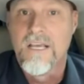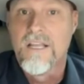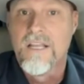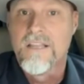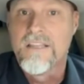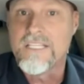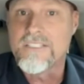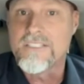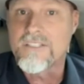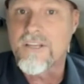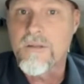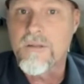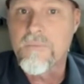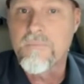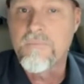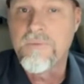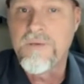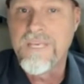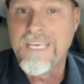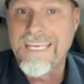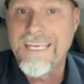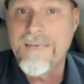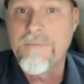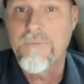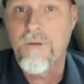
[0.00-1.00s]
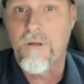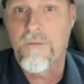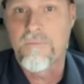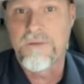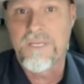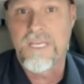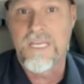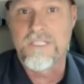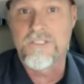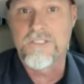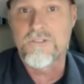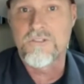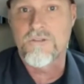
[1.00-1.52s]
These are the people
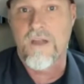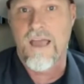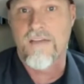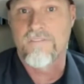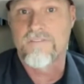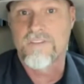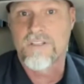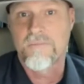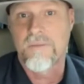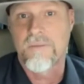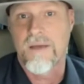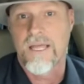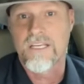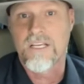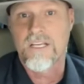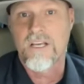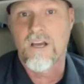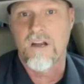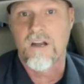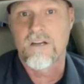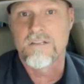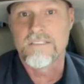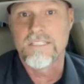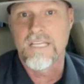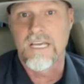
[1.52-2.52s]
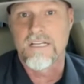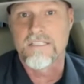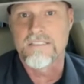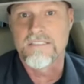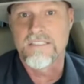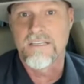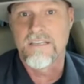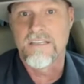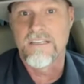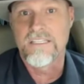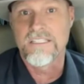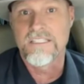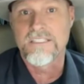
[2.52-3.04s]
being trafficked by the cartels
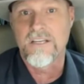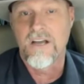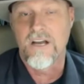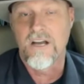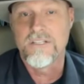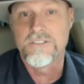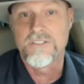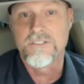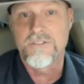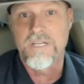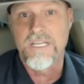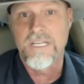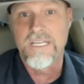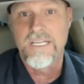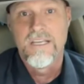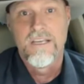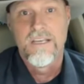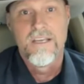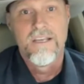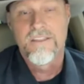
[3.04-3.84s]
into this country.